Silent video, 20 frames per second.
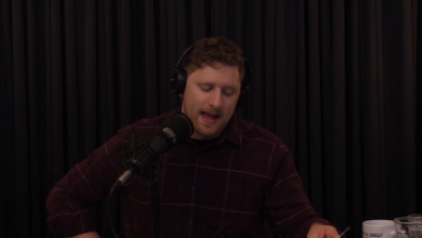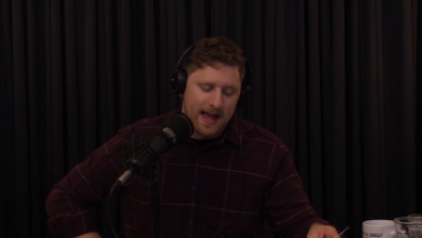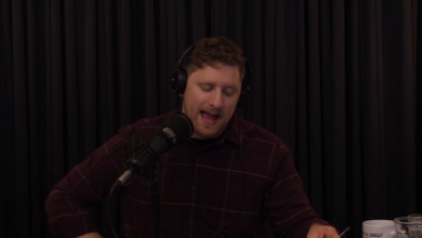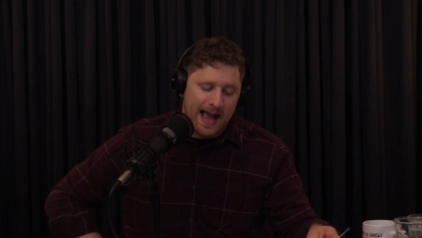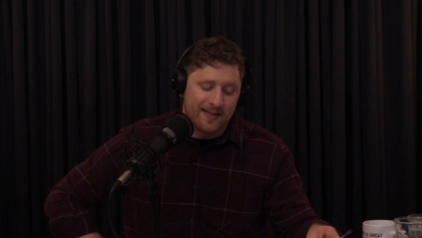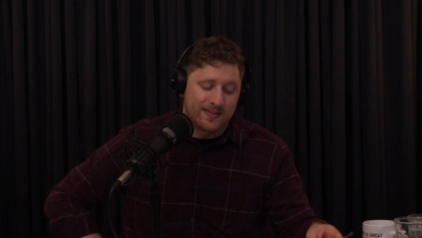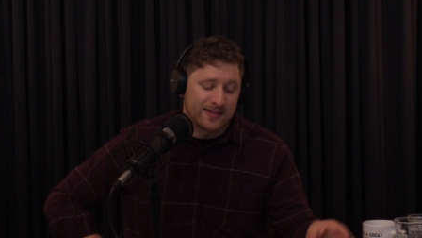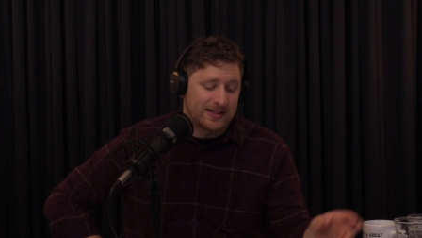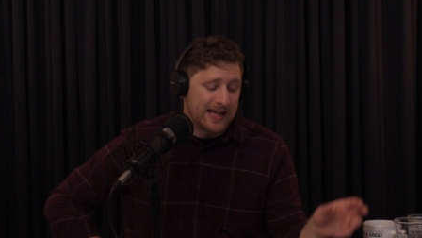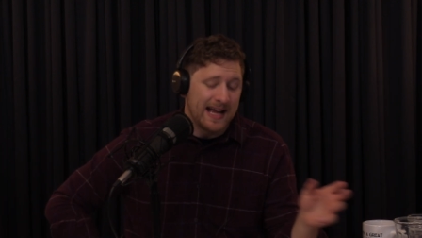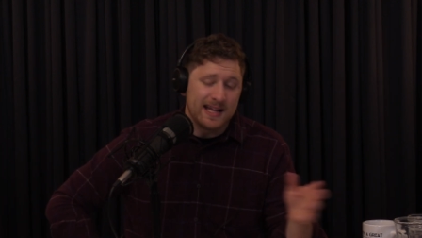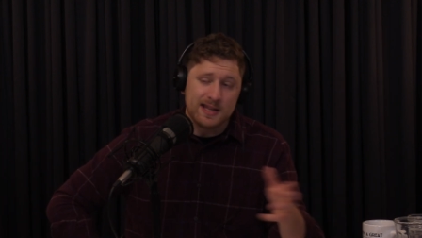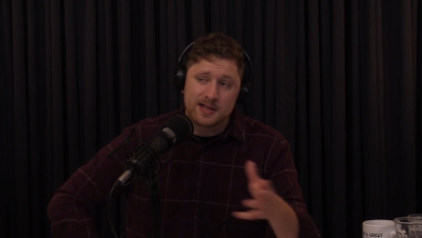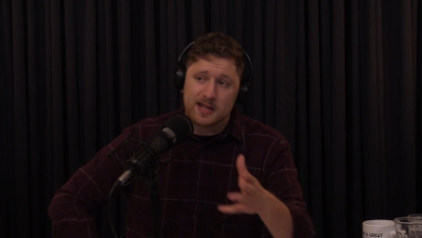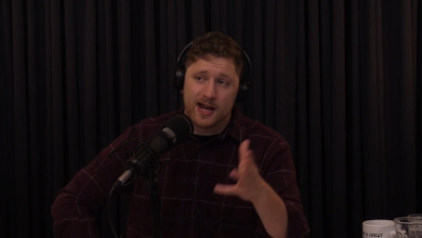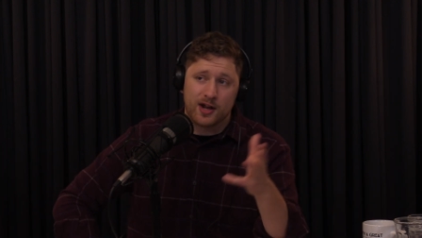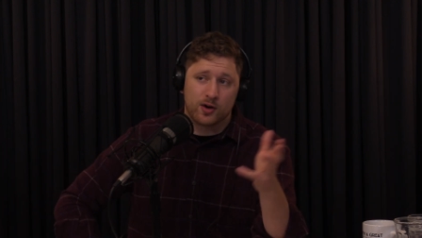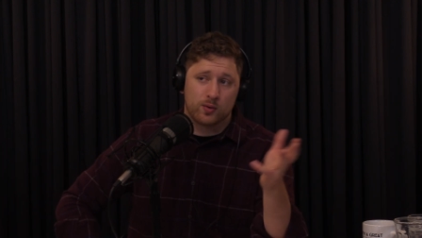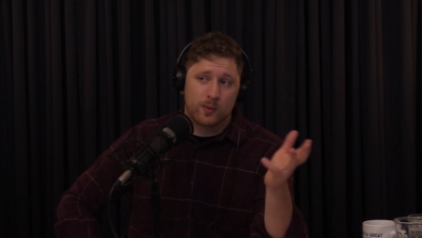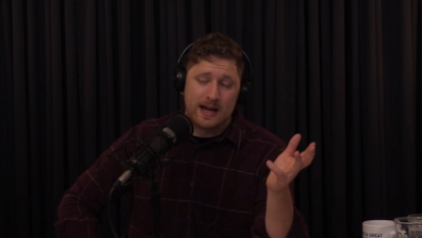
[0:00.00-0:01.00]
And the Titans
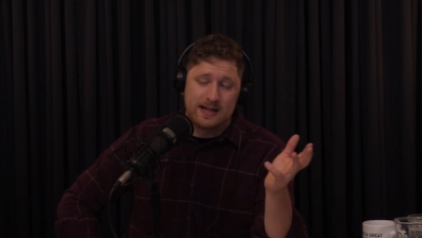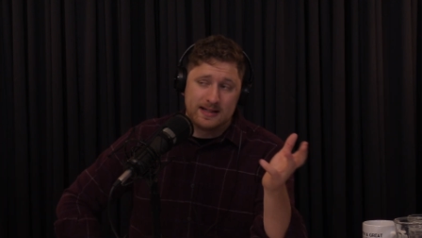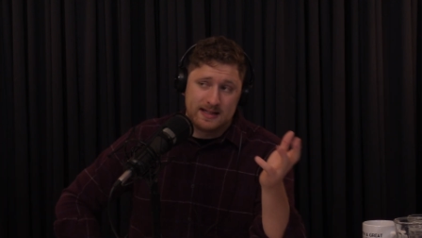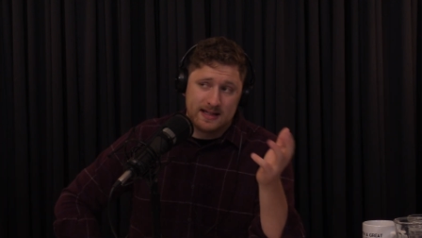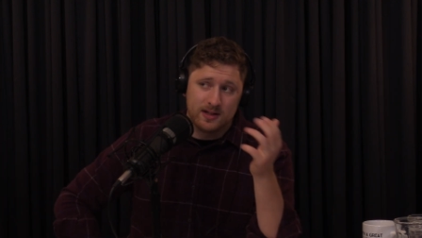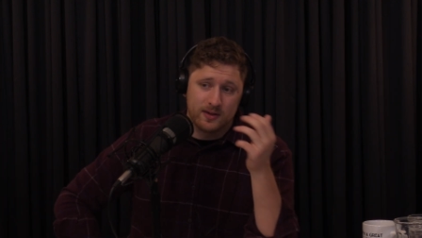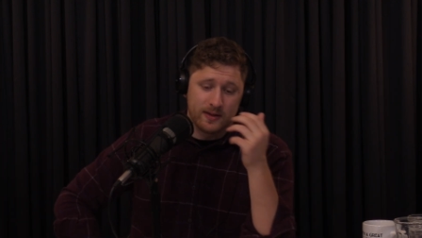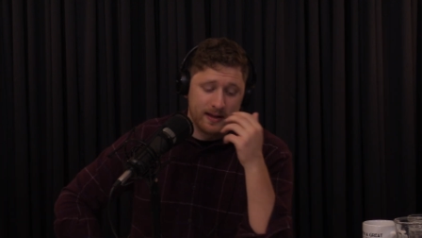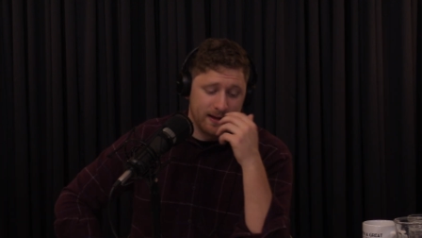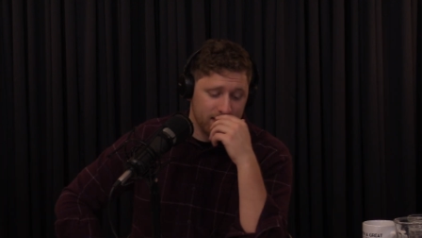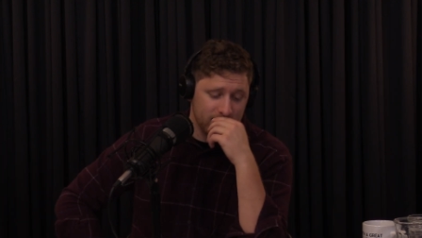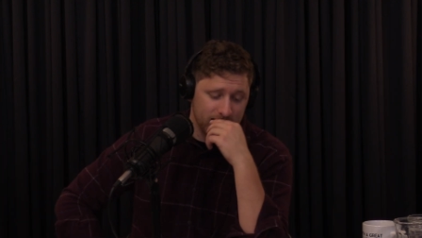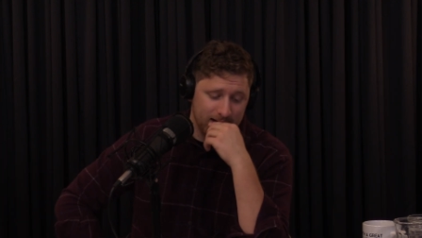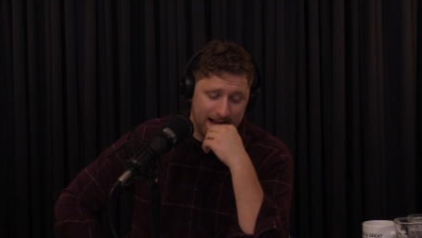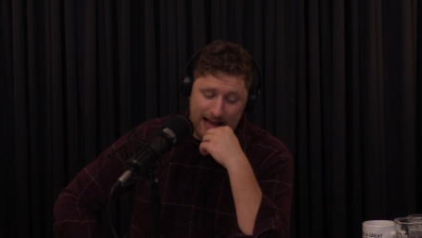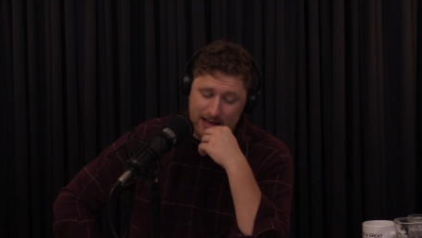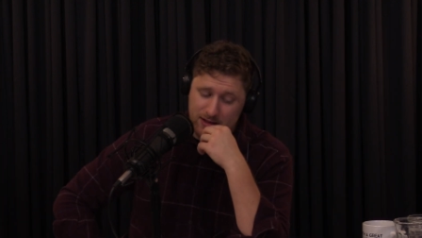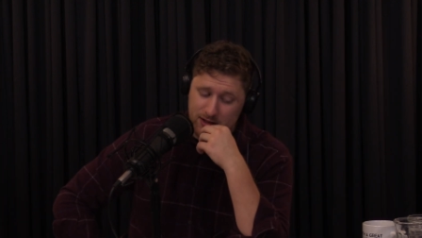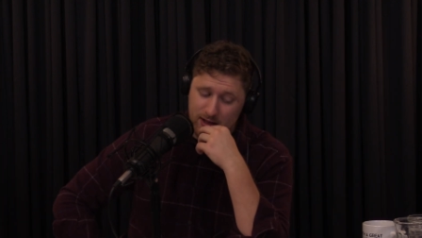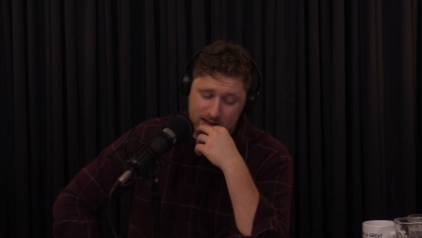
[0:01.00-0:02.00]
got a great deal here.
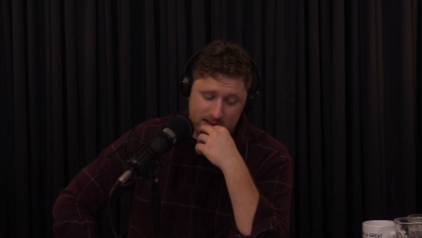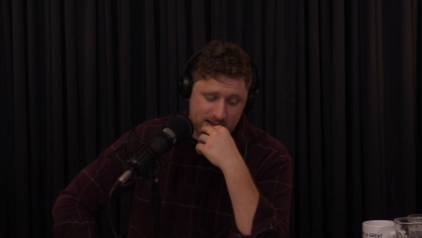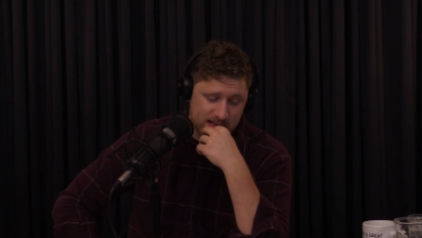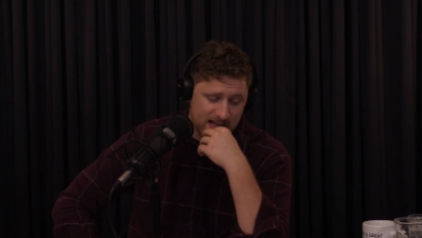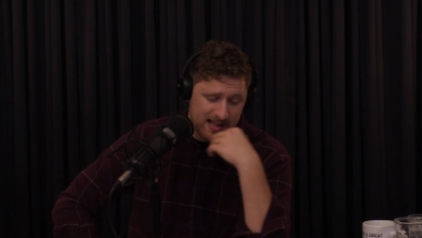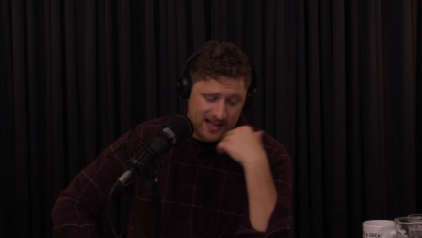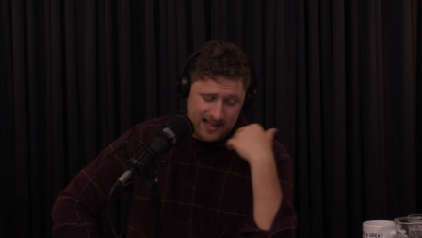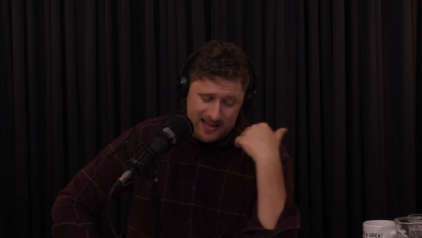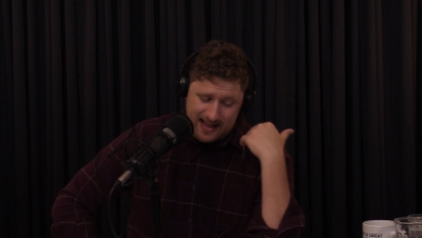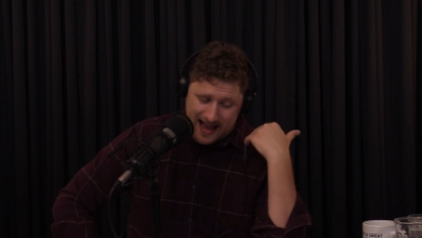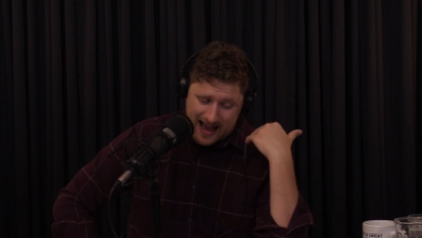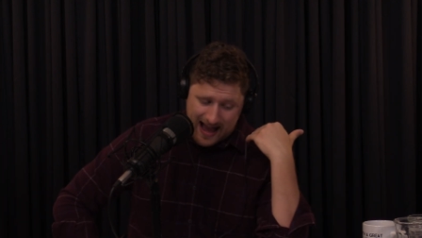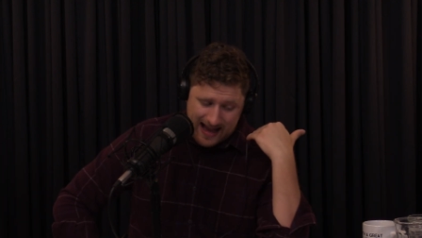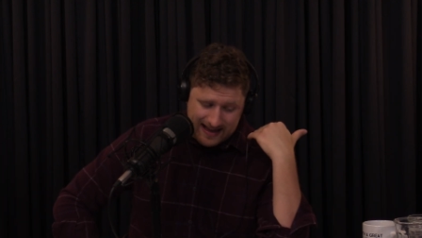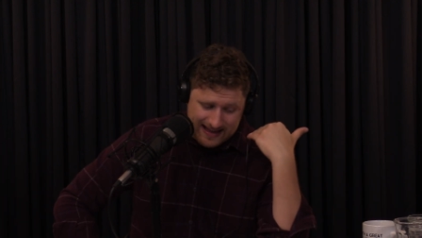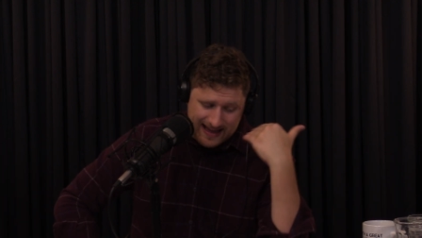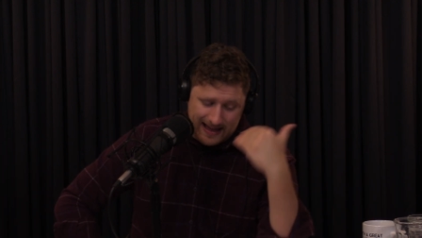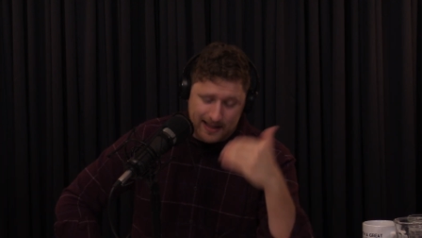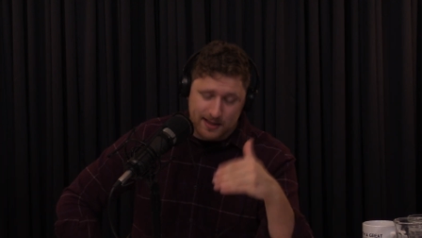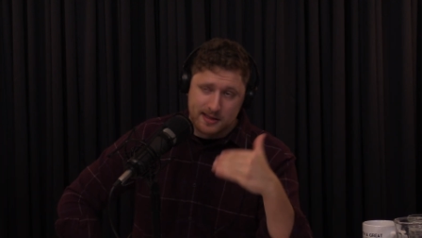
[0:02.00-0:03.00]
I
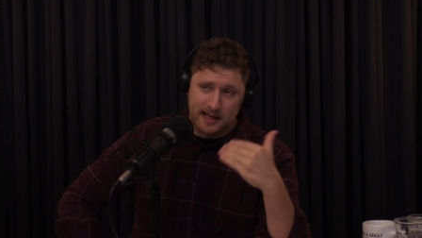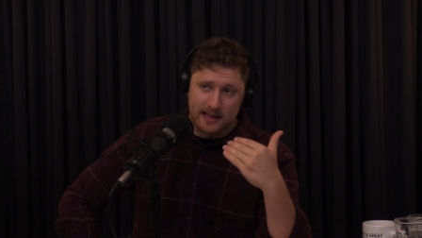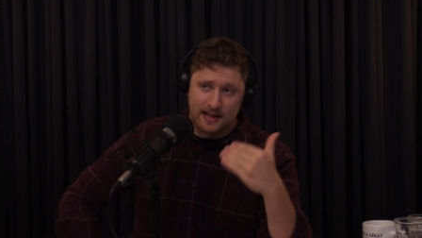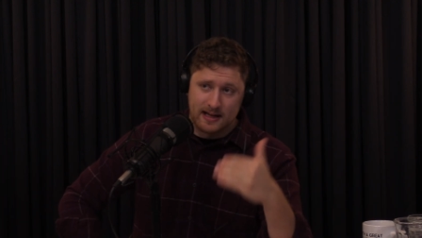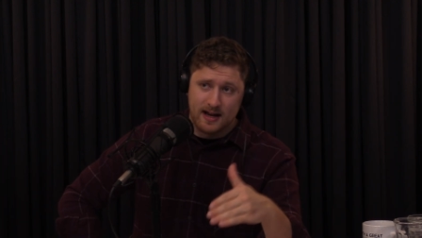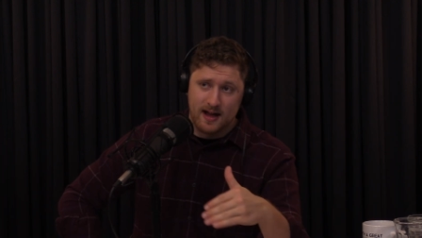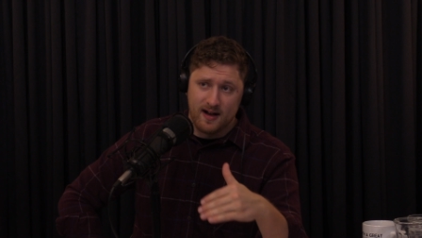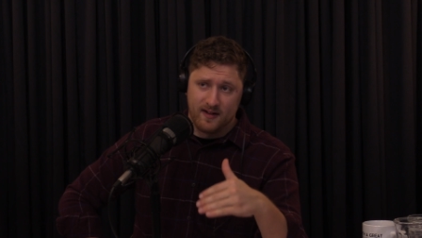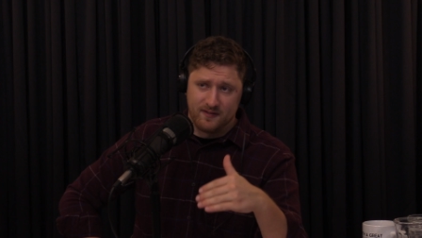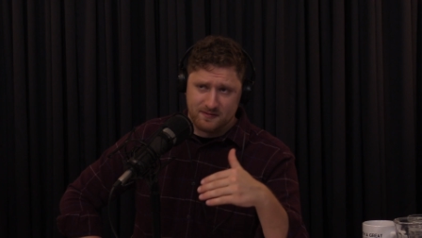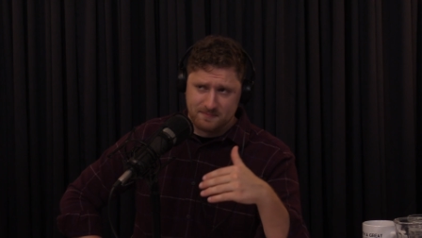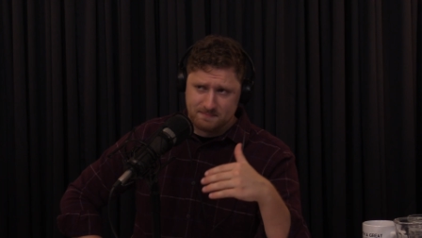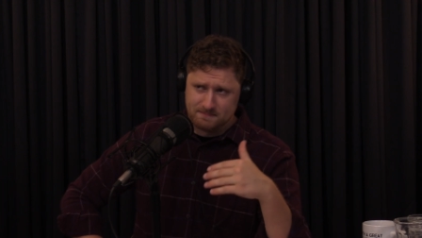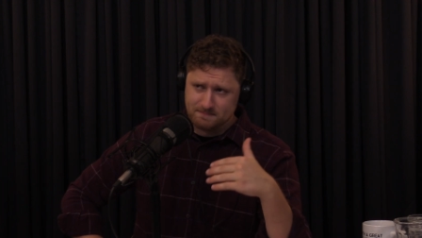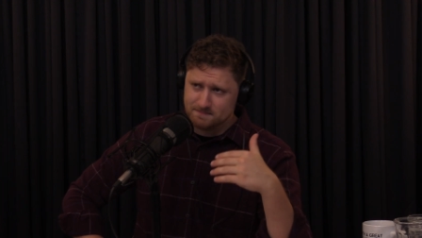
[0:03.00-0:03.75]
can't say it enough.